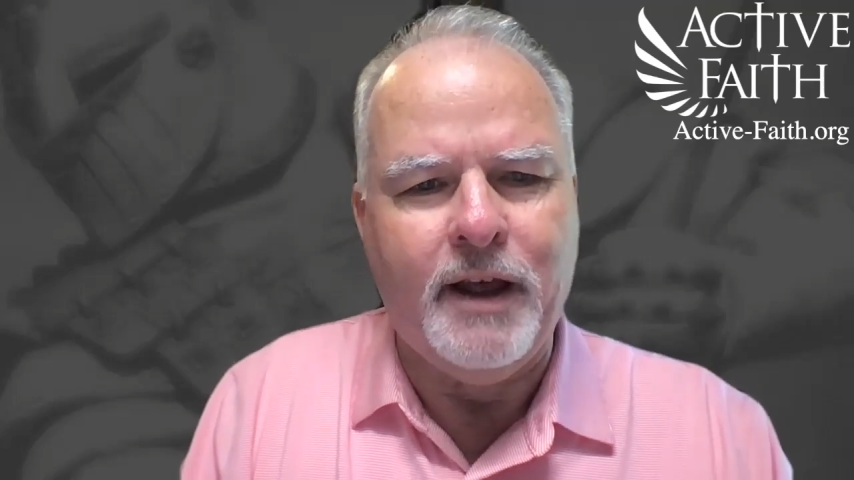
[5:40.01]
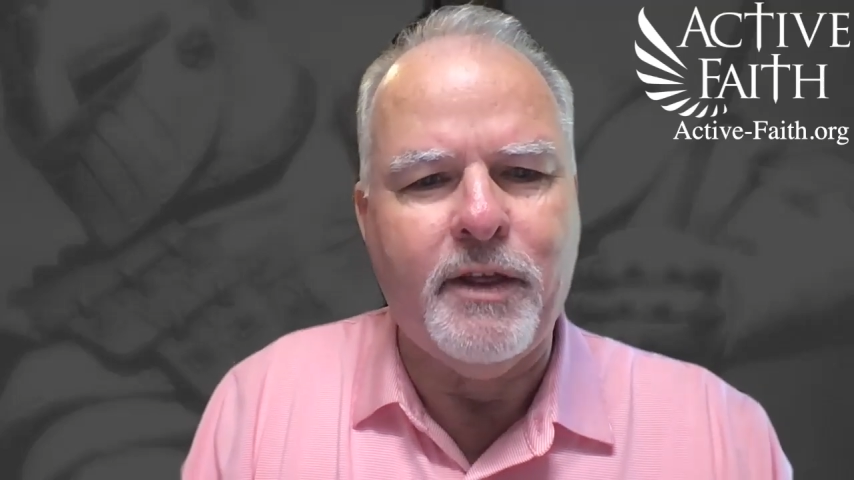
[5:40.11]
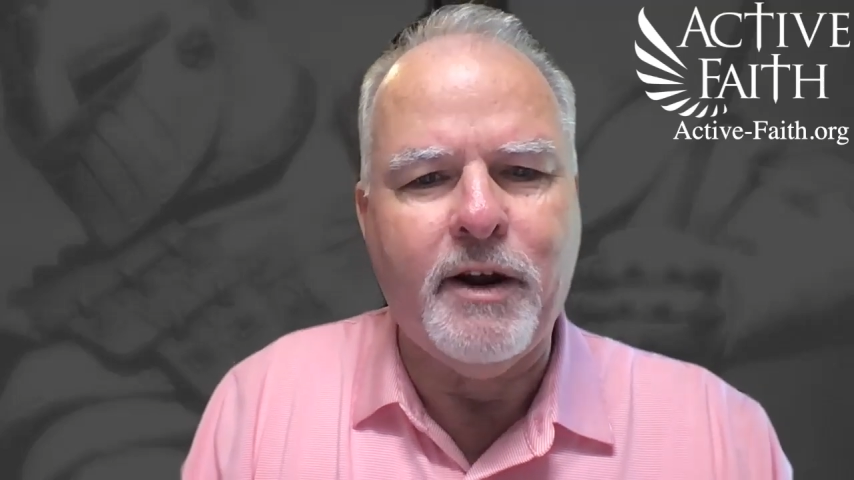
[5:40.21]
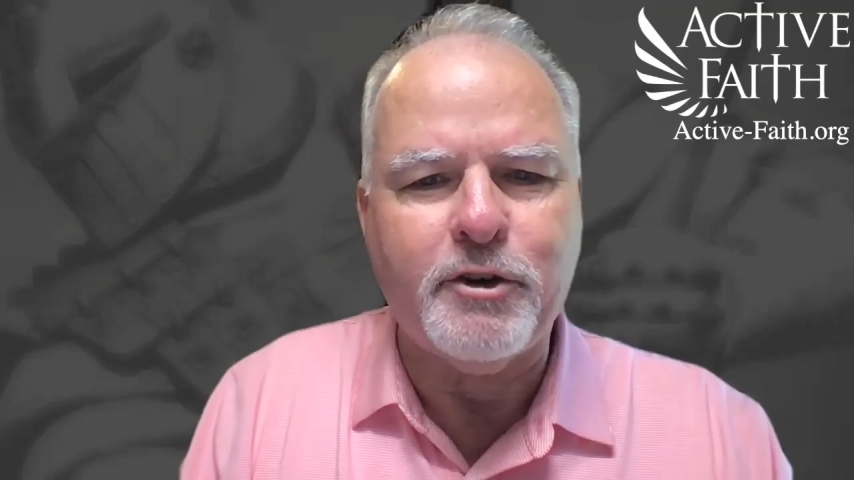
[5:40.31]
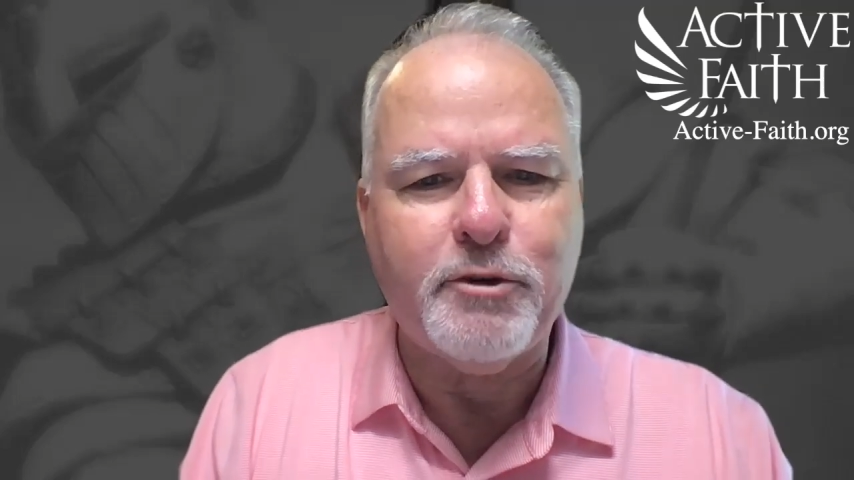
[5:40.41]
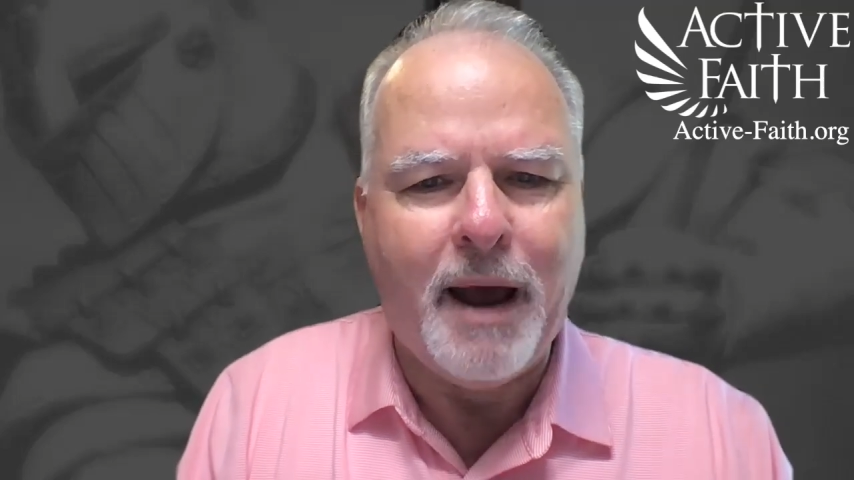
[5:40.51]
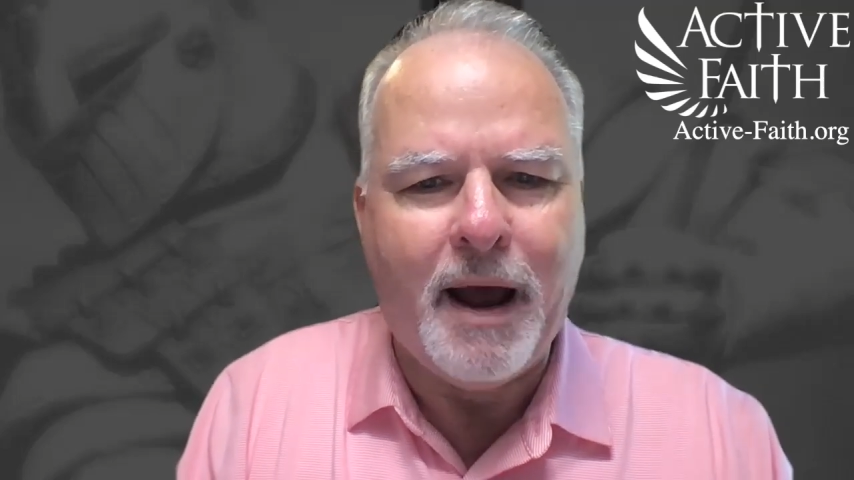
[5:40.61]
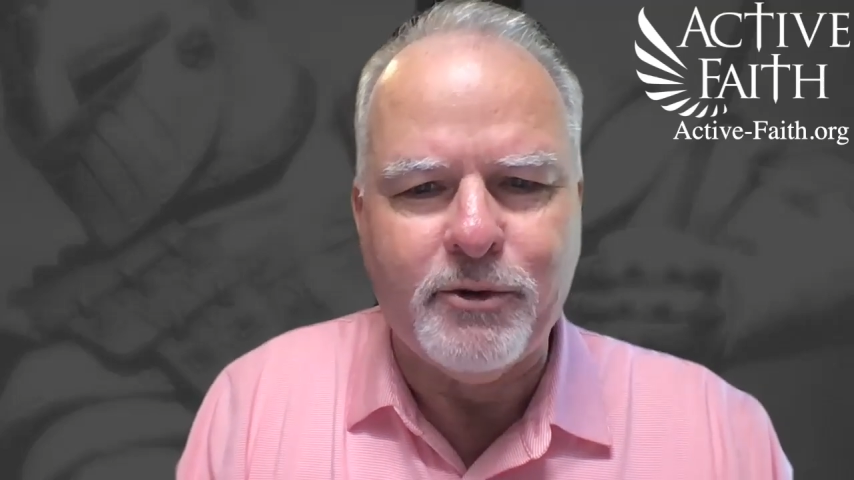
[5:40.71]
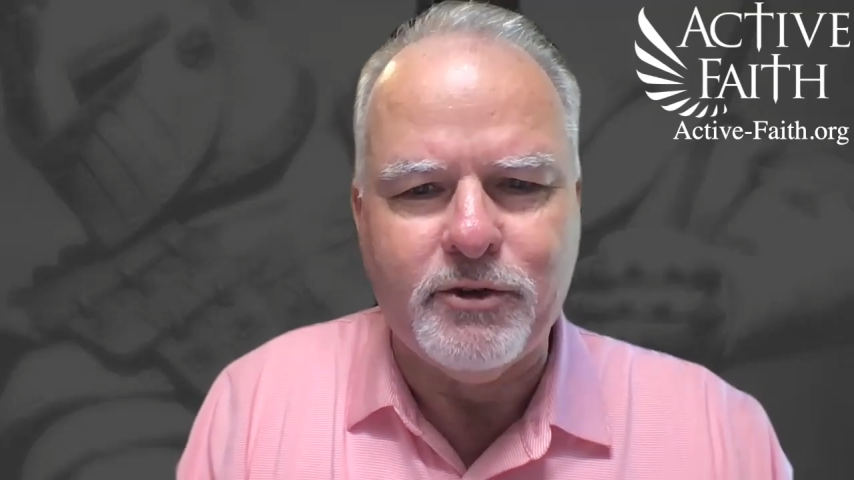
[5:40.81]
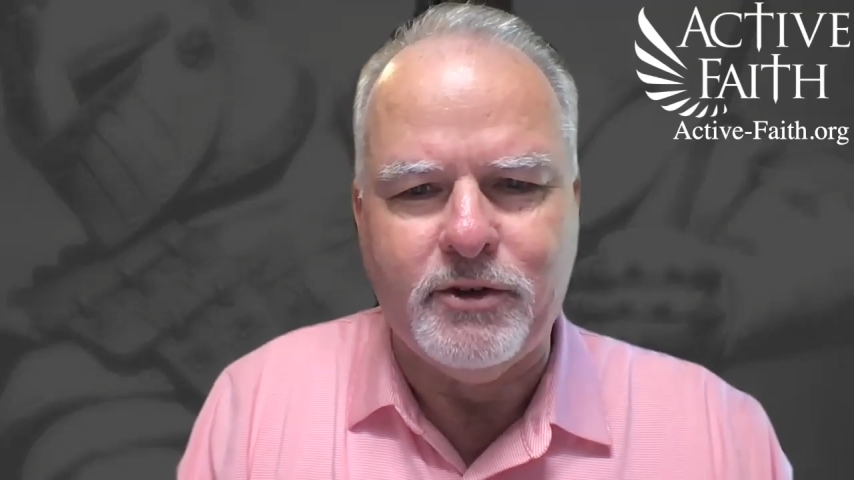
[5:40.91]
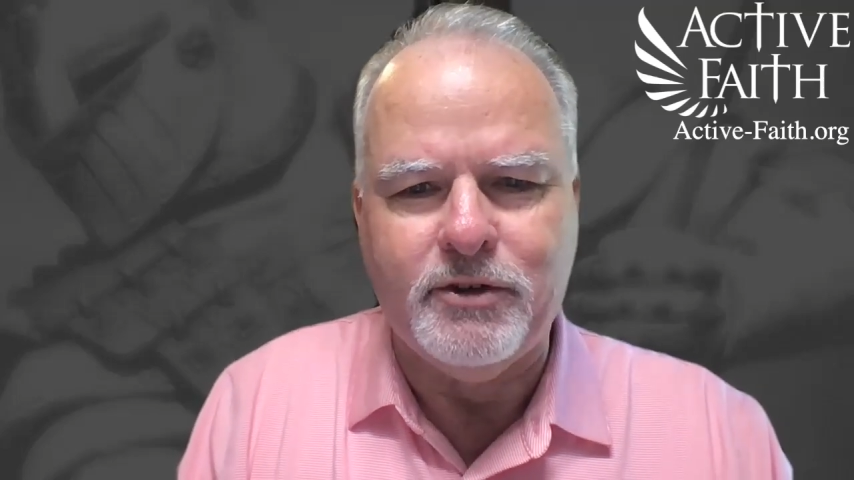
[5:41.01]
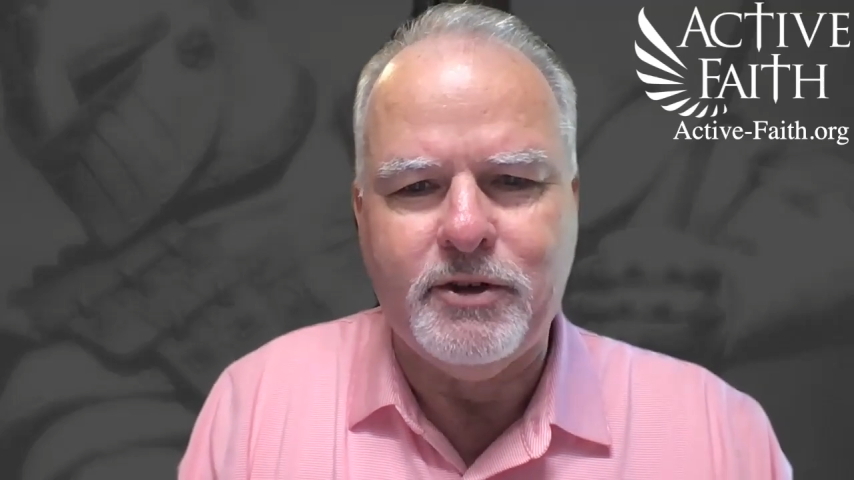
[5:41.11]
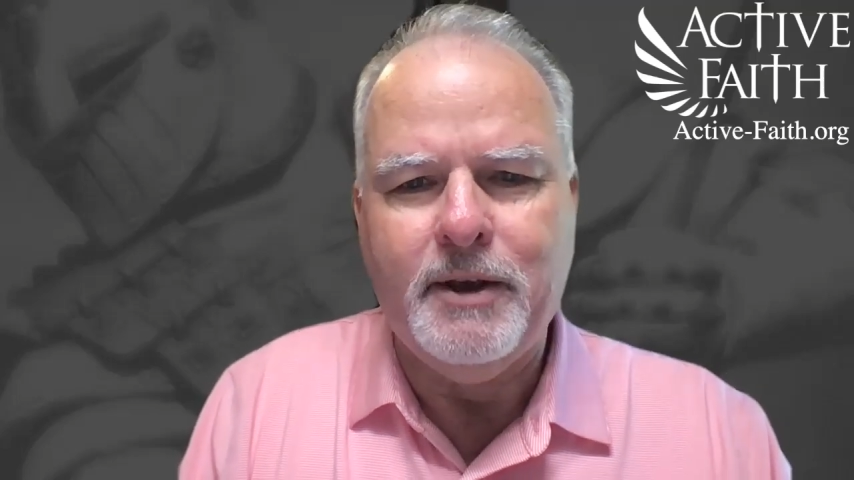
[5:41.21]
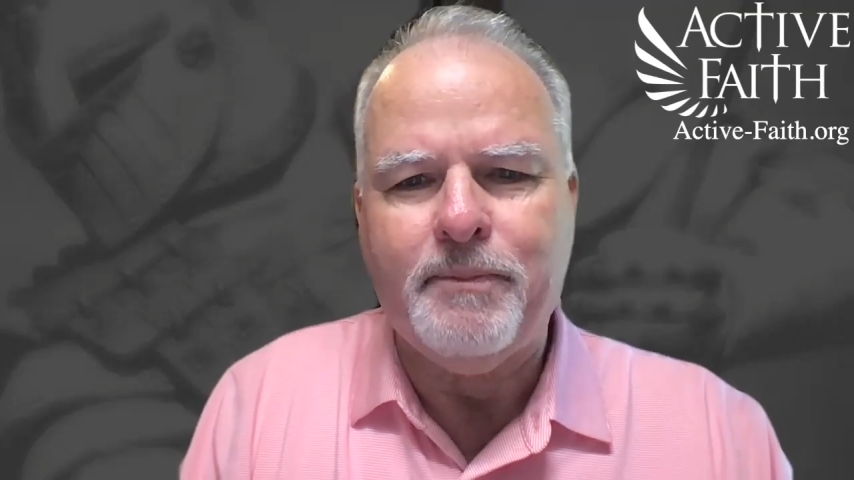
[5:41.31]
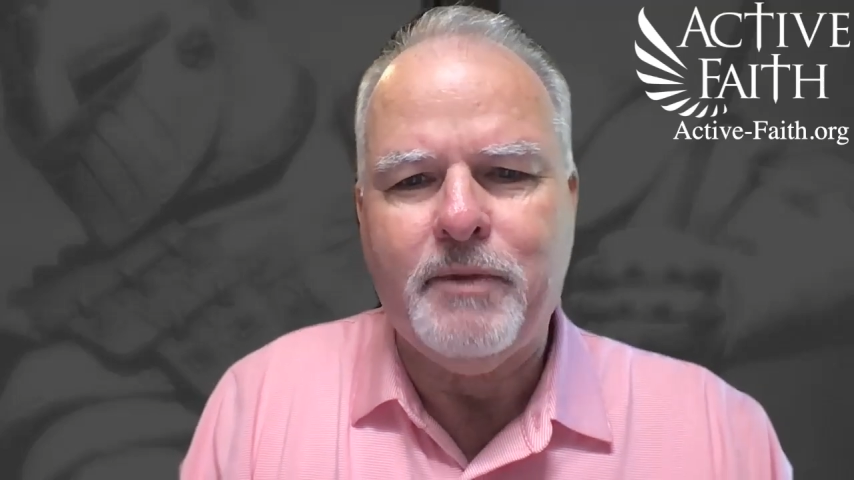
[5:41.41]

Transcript: and their spouses